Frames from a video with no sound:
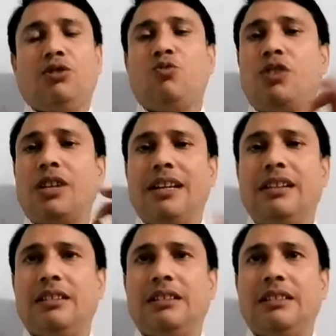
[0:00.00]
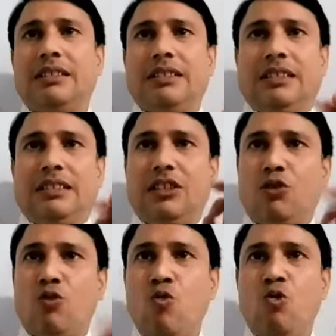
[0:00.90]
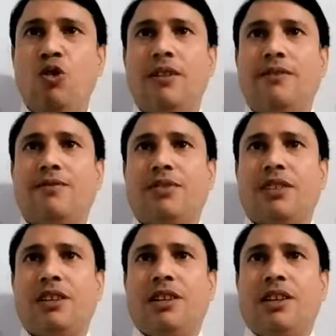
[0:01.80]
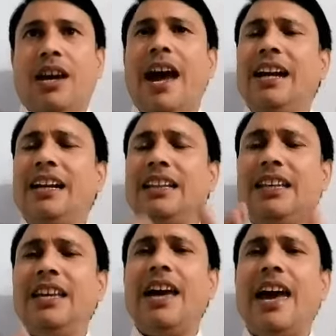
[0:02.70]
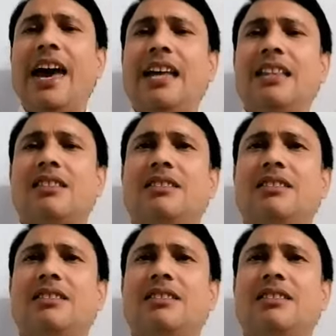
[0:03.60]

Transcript: to run the rule, and they have